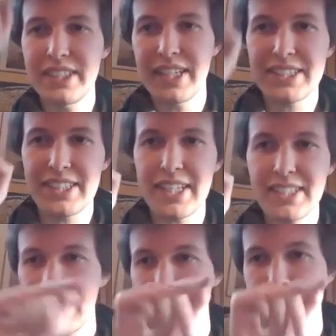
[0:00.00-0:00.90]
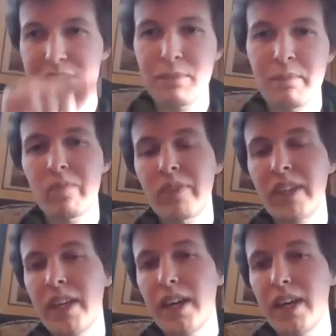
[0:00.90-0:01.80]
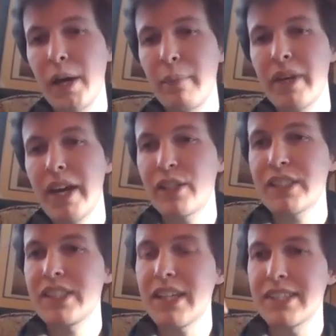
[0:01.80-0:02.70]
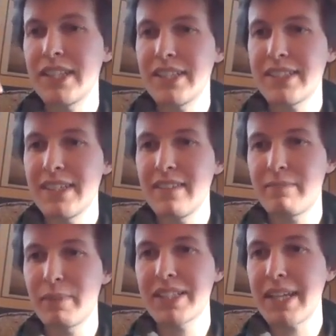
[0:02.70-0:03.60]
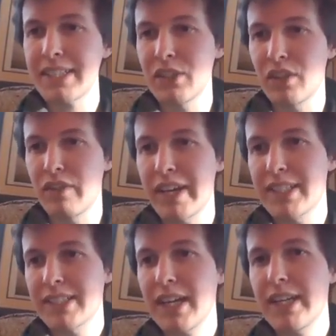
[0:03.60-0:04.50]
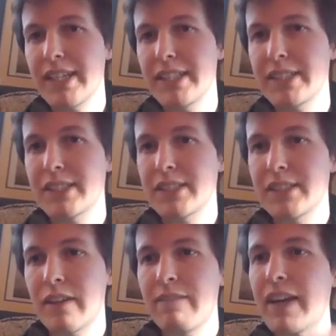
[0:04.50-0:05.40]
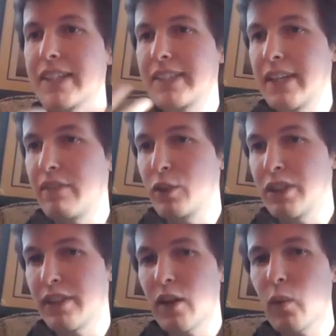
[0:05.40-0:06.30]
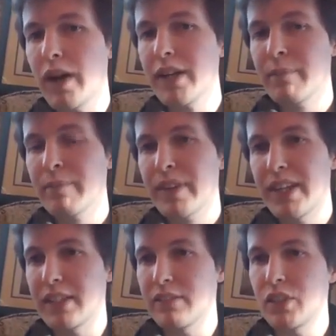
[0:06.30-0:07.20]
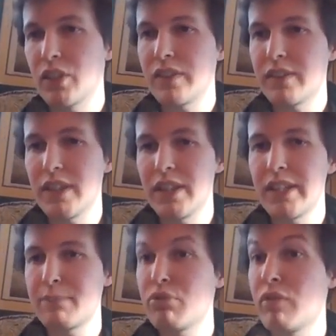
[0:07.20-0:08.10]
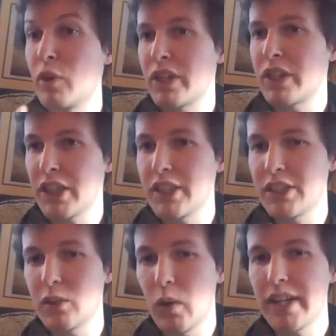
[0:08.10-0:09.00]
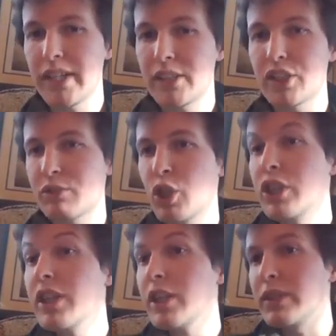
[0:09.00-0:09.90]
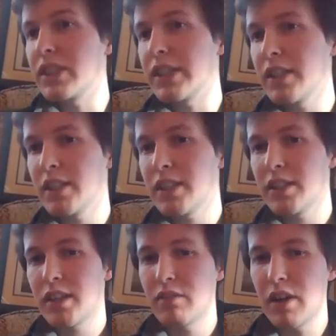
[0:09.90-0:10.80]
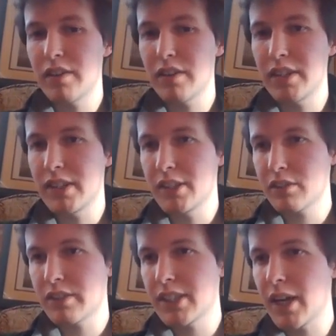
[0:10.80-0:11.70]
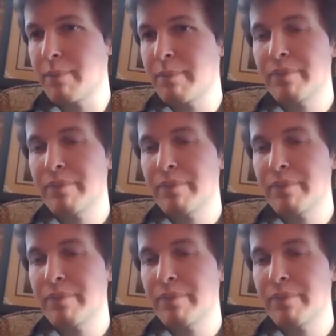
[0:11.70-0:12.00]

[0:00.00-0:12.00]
dx, ds. And you can see that because x is on the right-hand side, it's affecting the evolution of that y. And as a result, it's provoking changes in y just continuously rather than in discrete time.